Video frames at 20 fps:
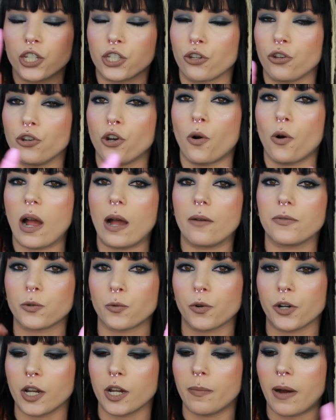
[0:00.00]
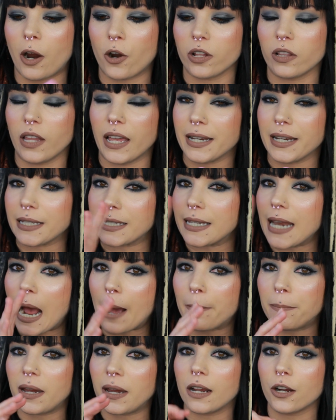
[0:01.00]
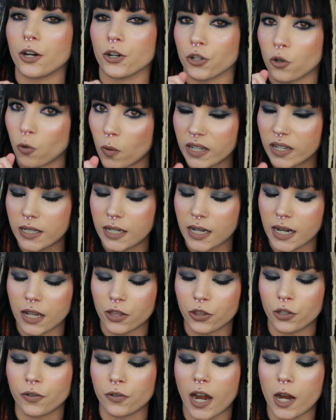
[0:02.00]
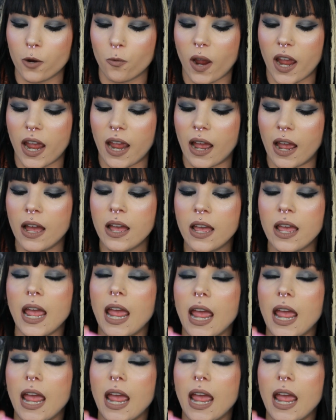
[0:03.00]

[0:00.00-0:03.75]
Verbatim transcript: so you don't have to worry about it like snapping or twisting it the right way.